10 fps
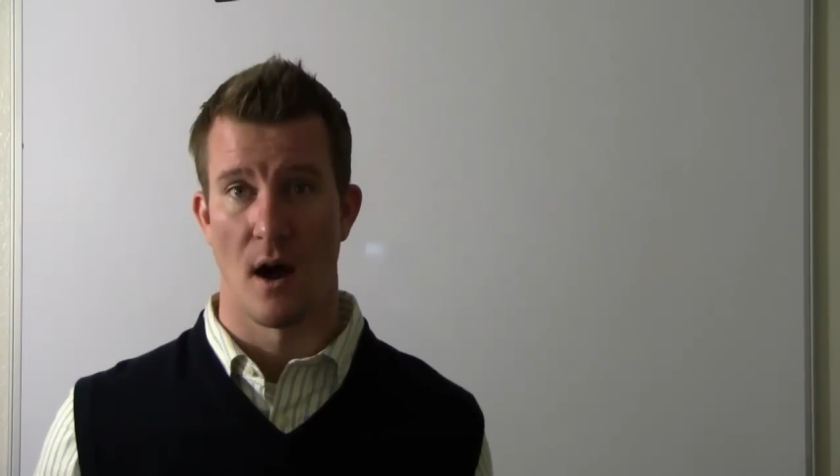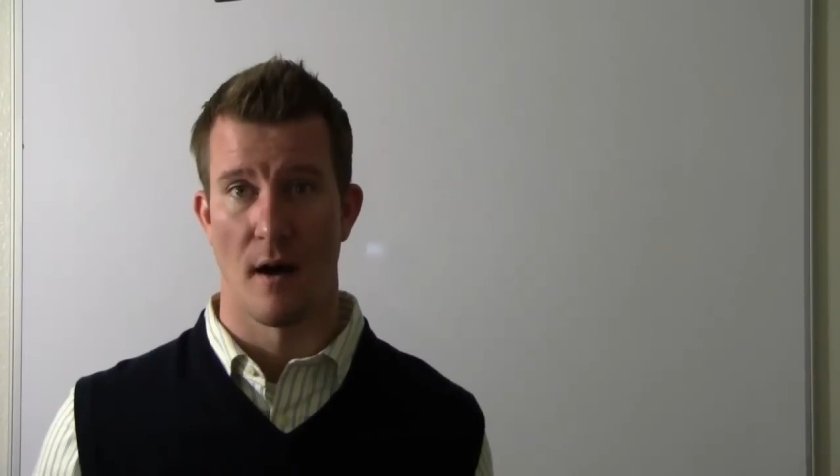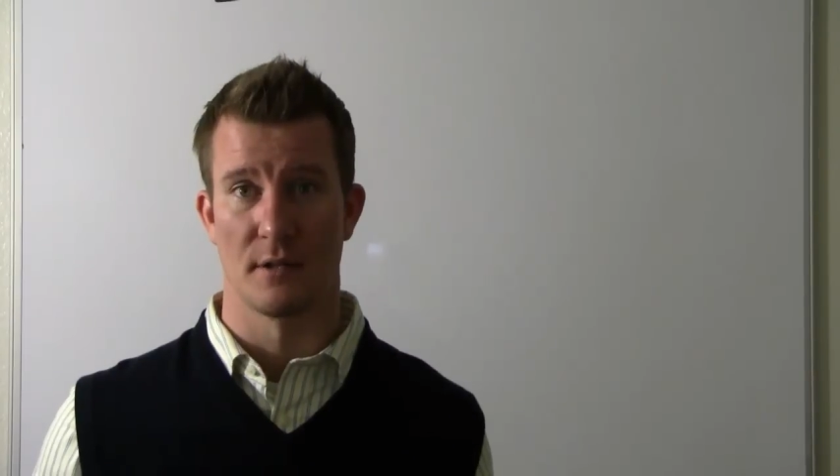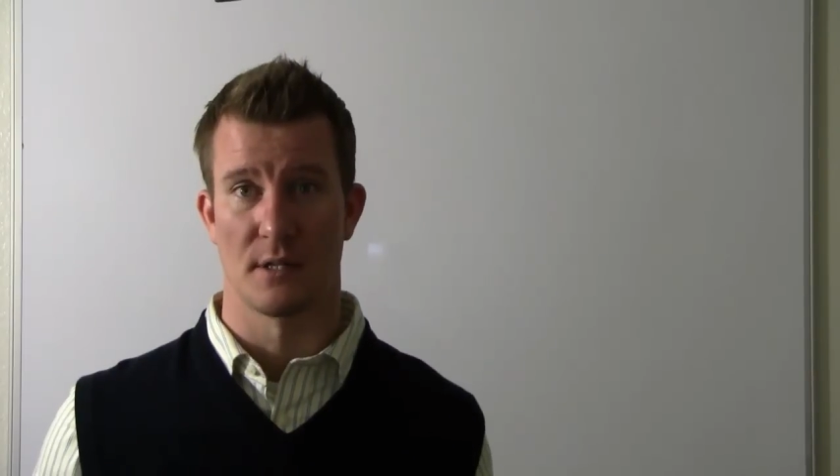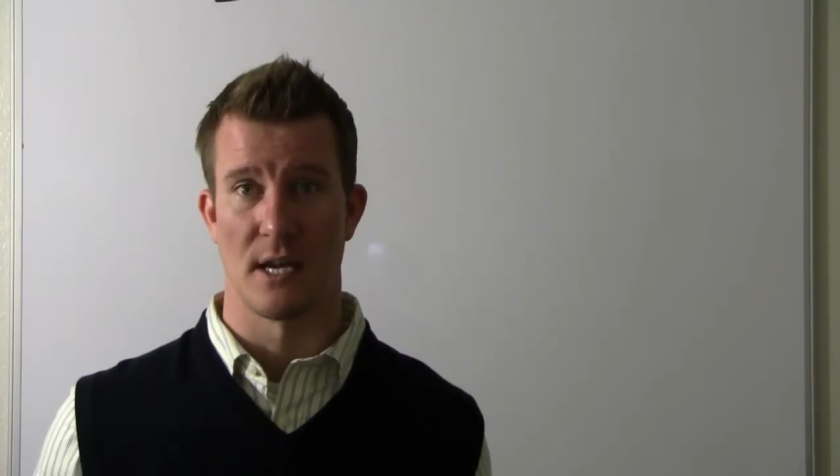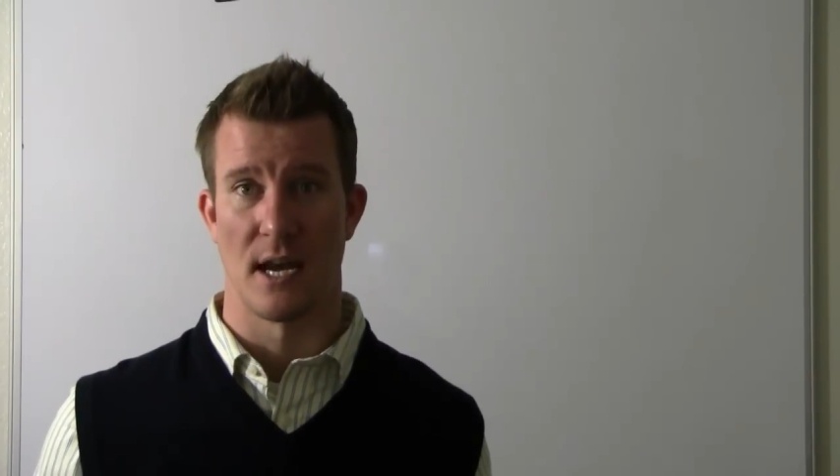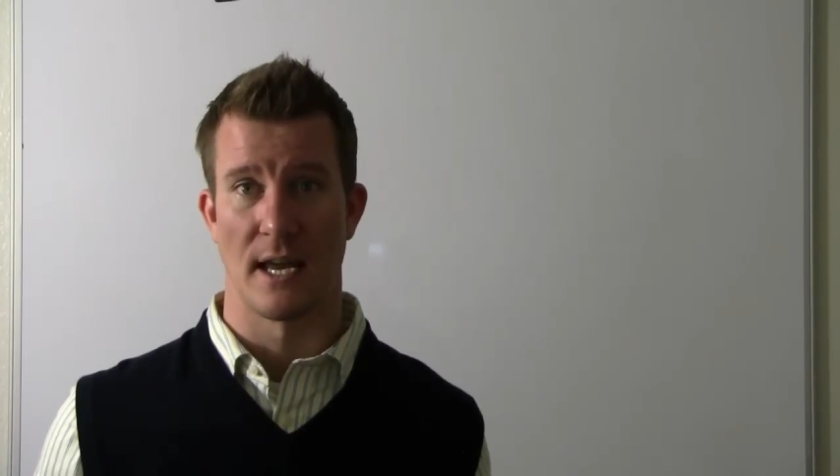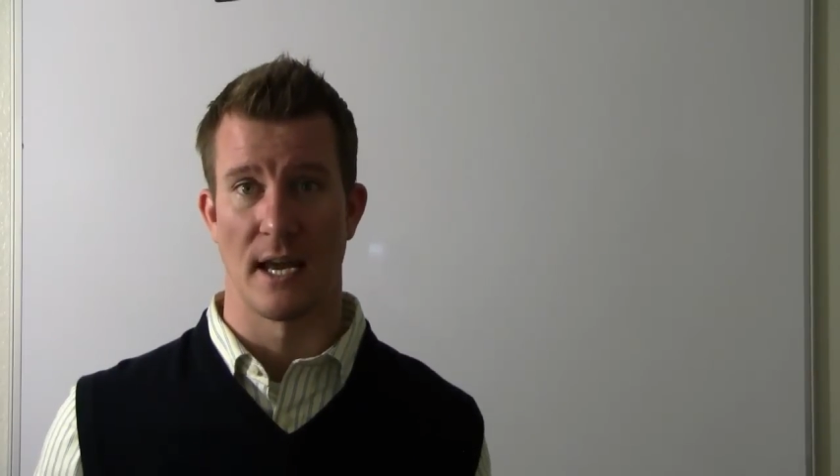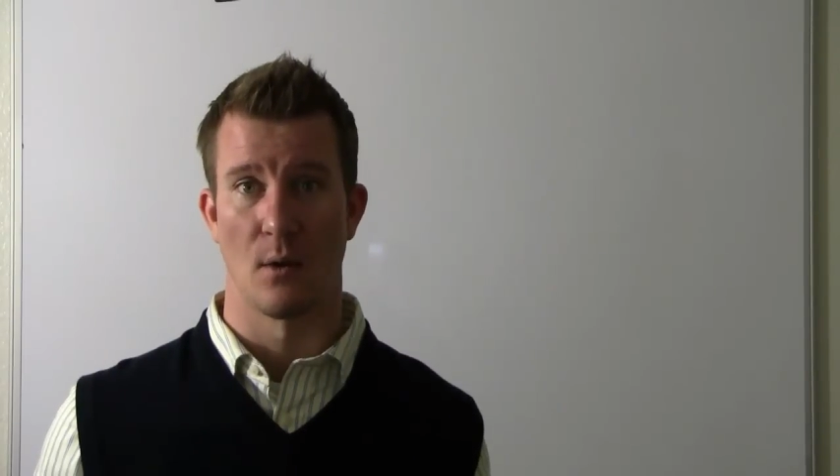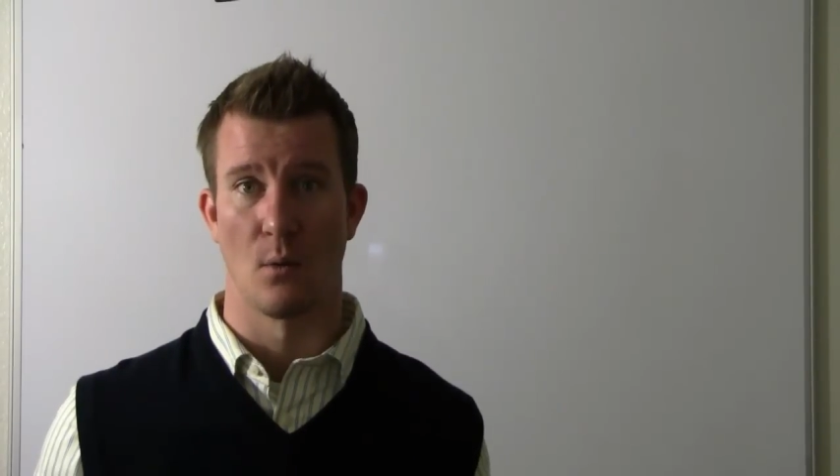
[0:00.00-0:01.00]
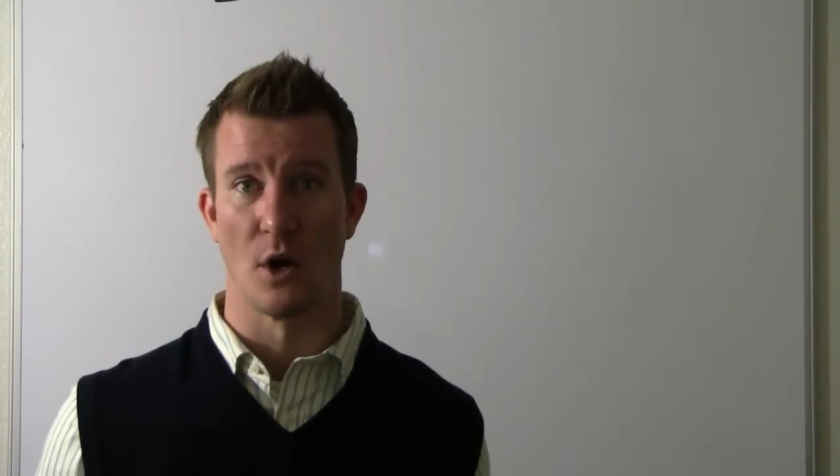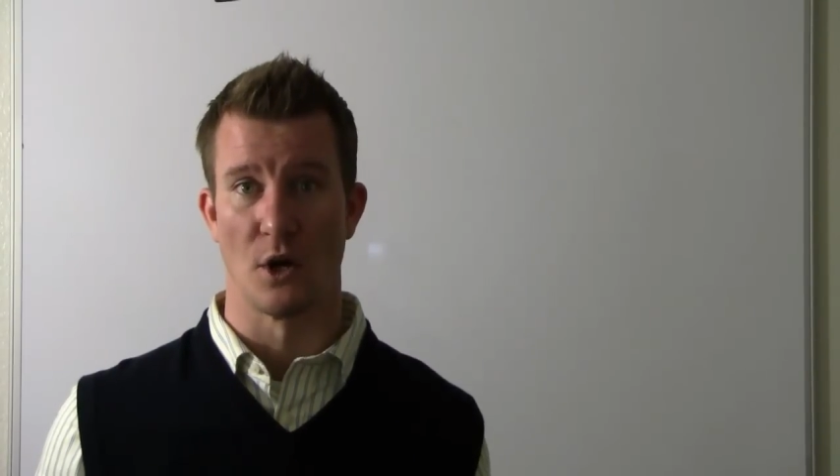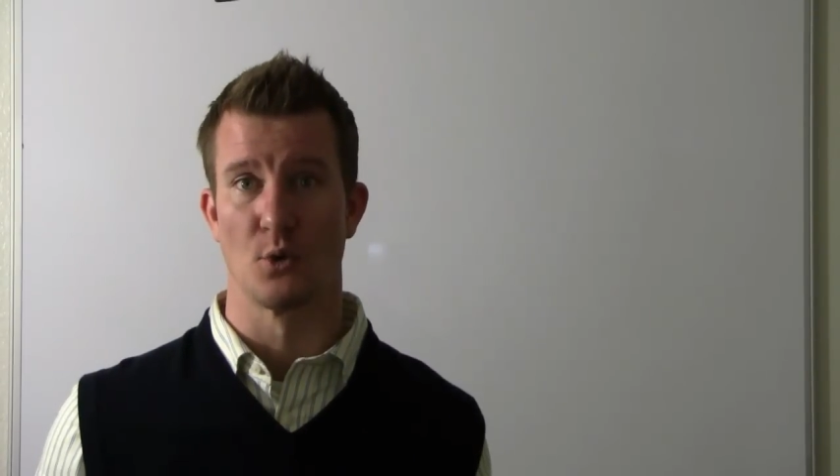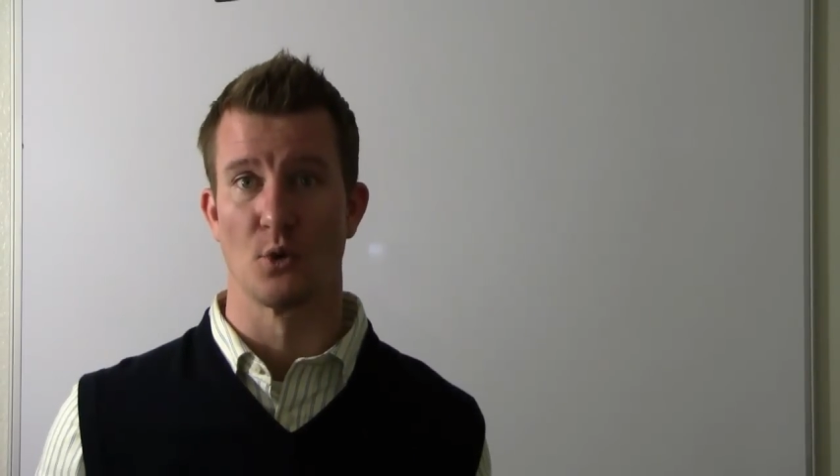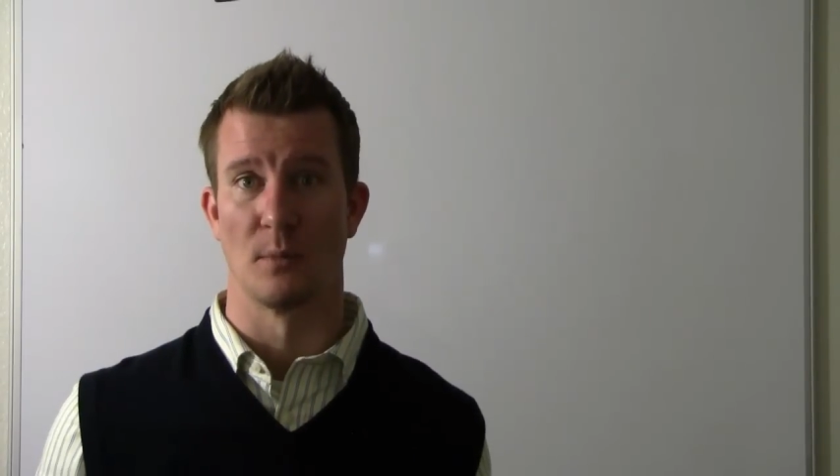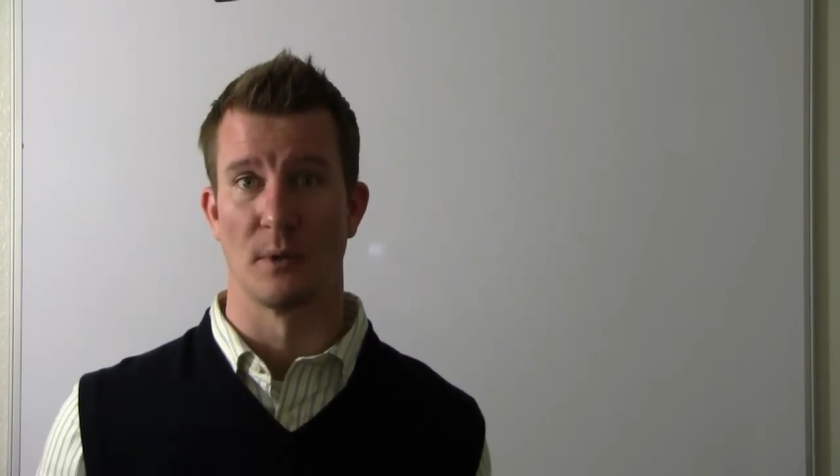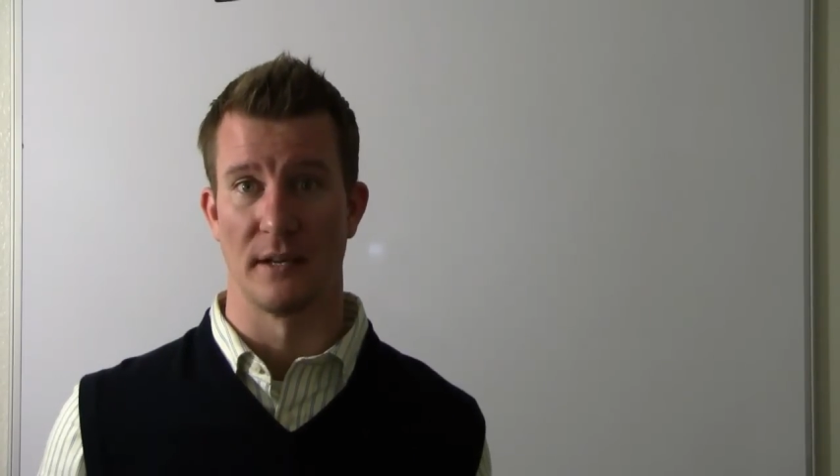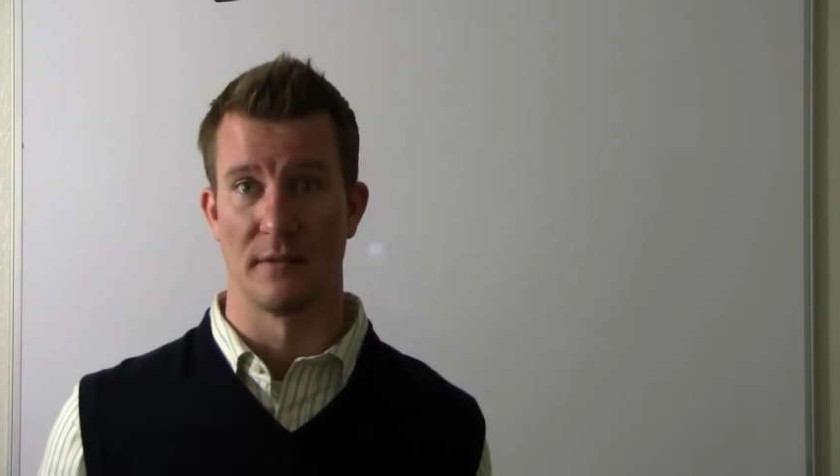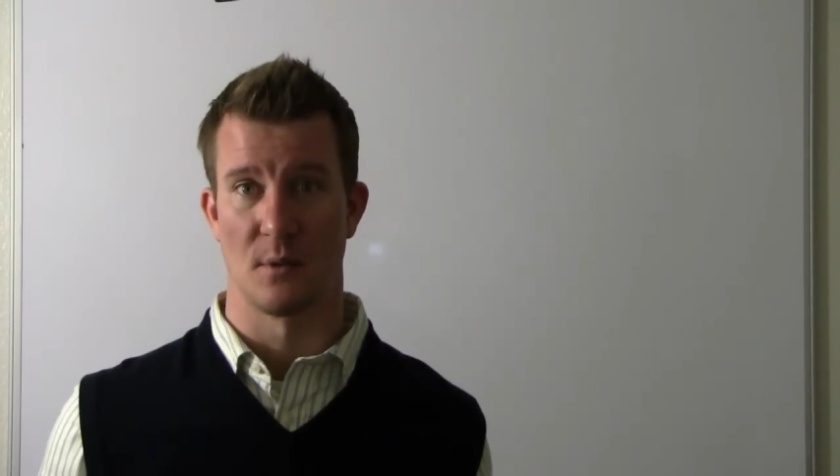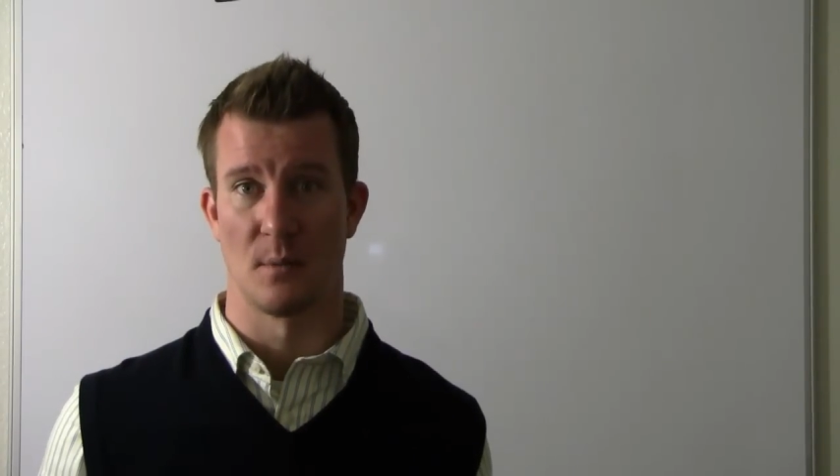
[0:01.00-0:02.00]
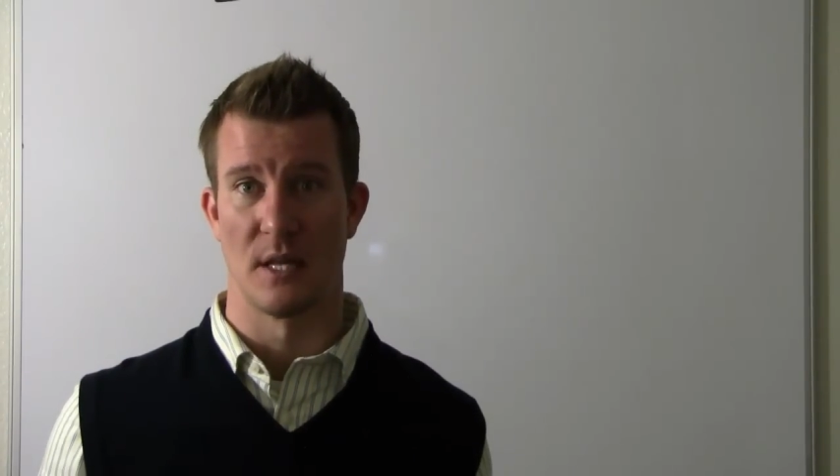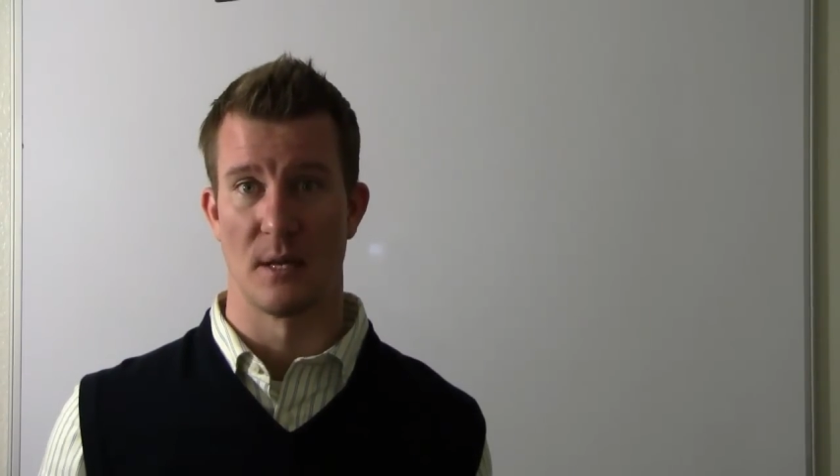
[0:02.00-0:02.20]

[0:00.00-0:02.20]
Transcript: obviously I get what Google believes to be